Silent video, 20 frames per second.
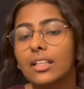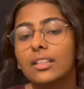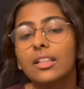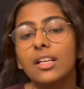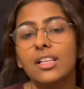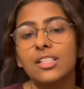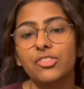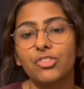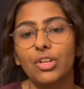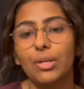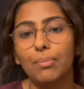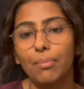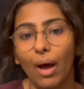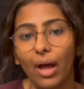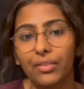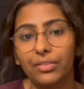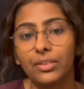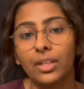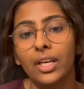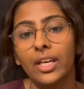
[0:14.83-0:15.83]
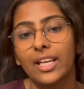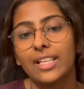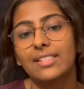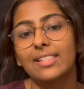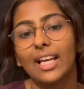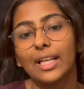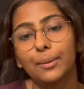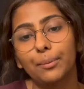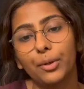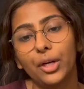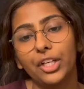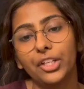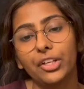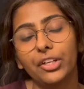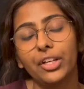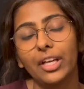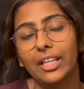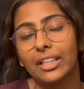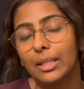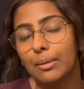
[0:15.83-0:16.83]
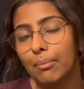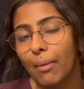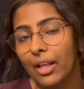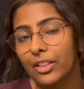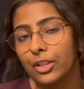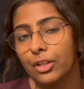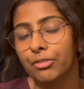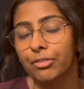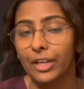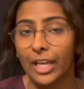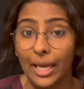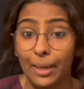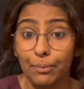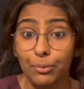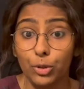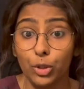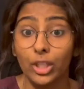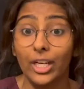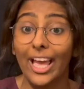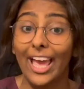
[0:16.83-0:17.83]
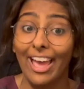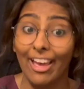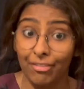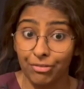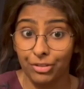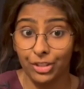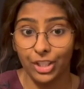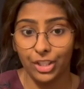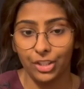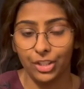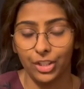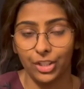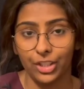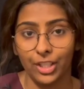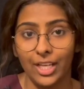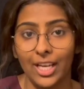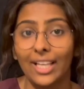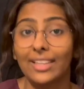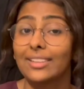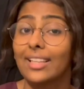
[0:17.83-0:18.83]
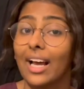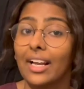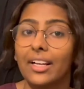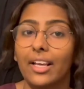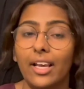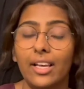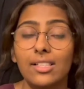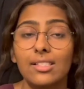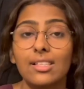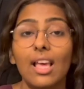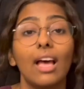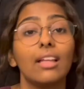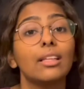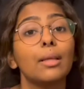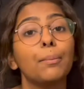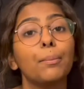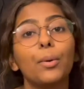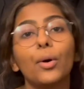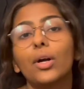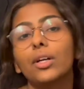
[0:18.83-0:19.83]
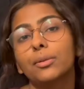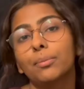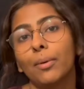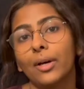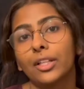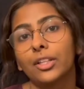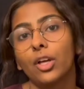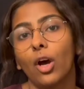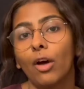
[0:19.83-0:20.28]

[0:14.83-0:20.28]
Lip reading: History Month is celebrated in the month of April every year. That is the birth month of